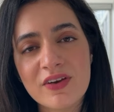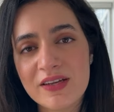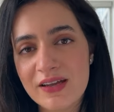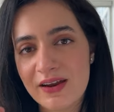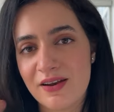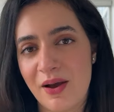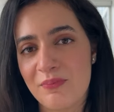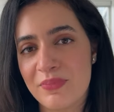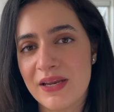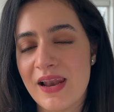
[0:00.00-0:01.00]
very
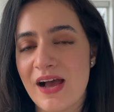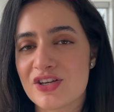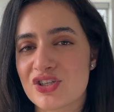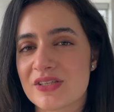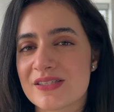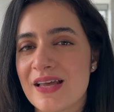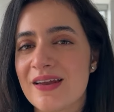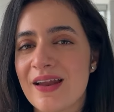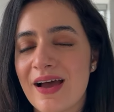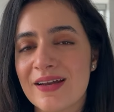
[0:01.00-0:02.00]
clumpy lashes,
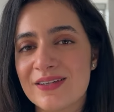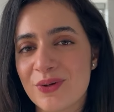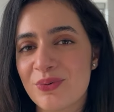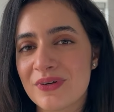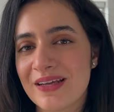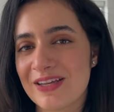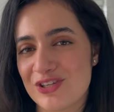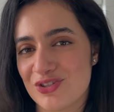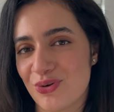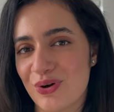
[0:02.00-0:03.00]
and I don't
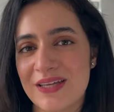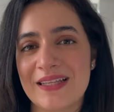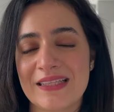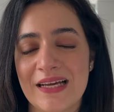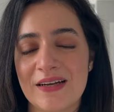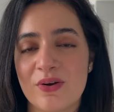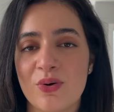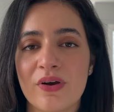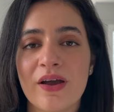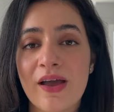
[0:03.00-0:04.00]
enjoy that
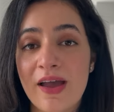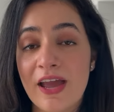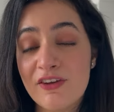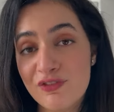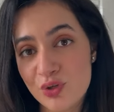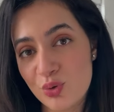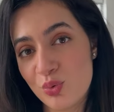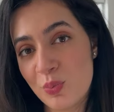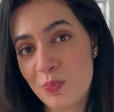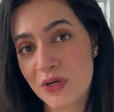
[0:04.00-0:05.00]
look. If
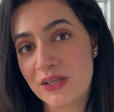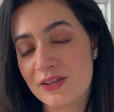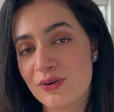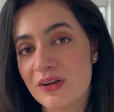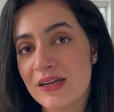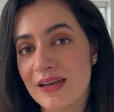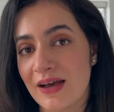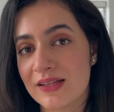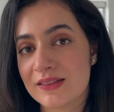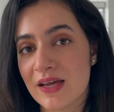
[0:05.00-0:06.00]
you particularly
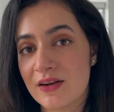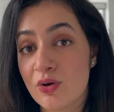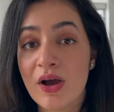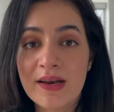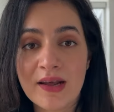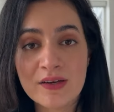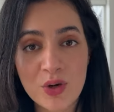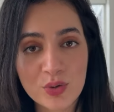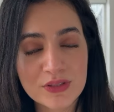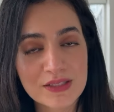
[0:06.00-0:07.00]
like that look, and I
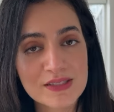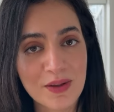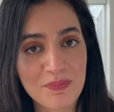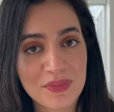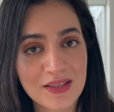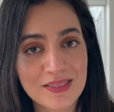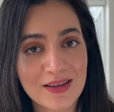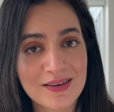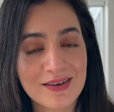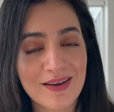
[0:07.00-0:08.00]
know that's something
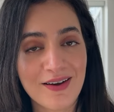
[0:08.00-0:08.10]
that